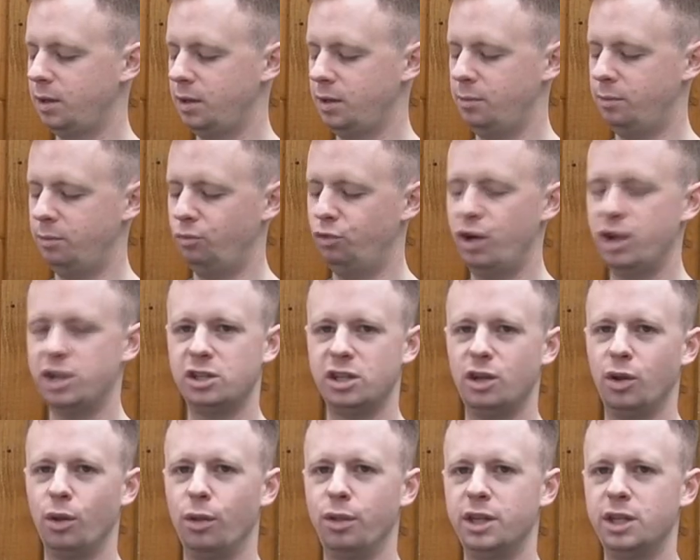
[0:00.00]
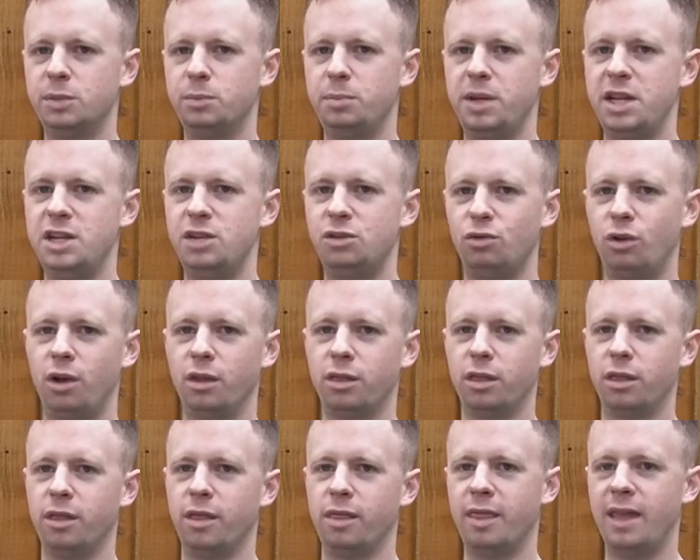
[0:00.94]
um, resting on this piece
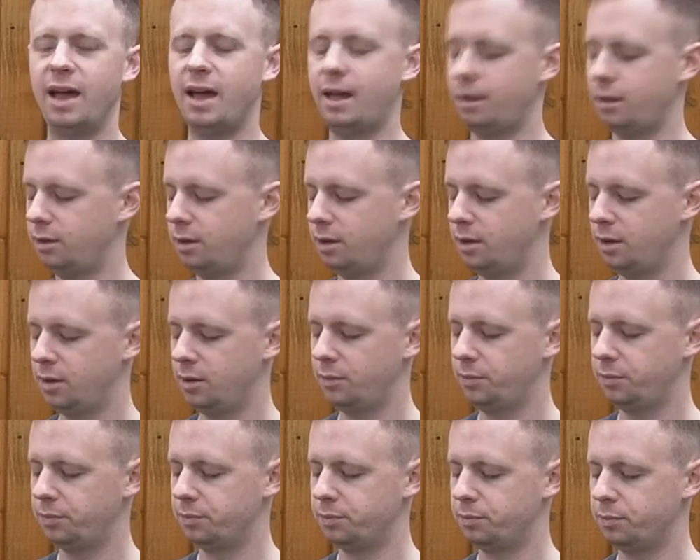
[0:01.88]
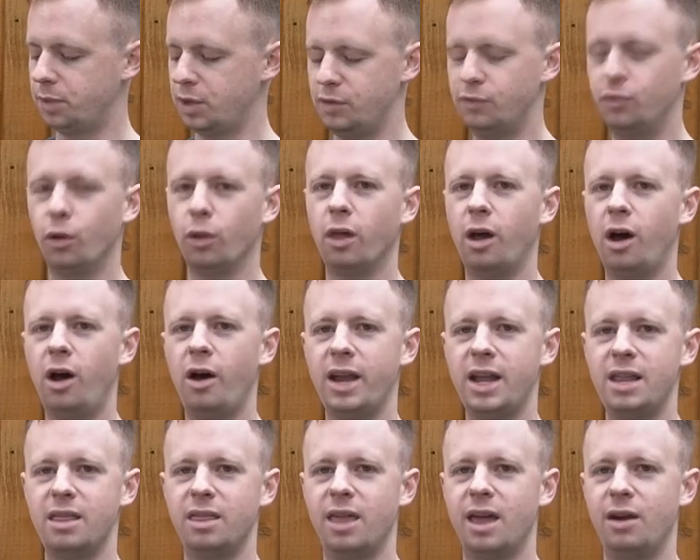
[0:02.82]
rather than that but you've got the
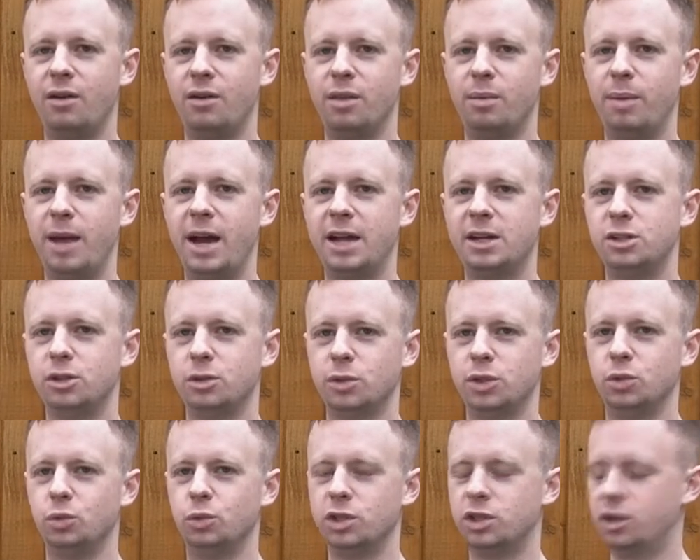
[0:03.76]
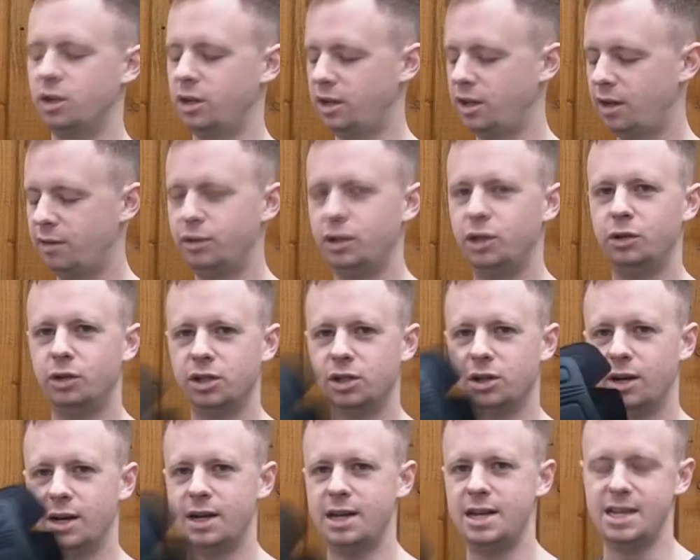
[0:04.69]
height there in the pad, so it's always going to cover your
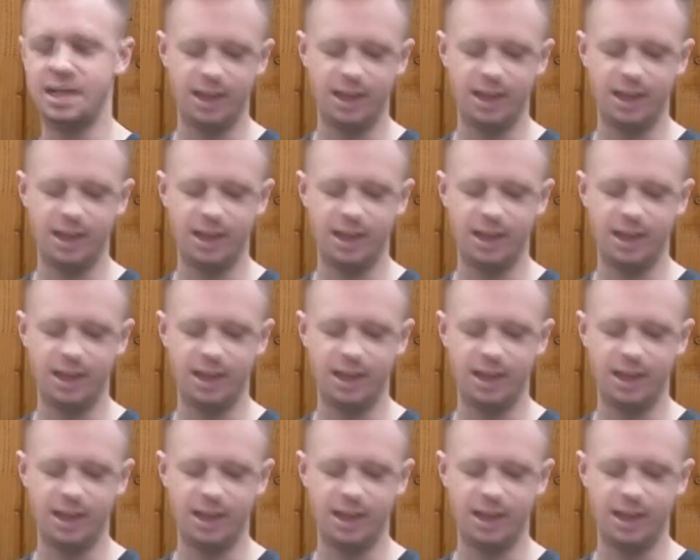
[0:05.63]
entire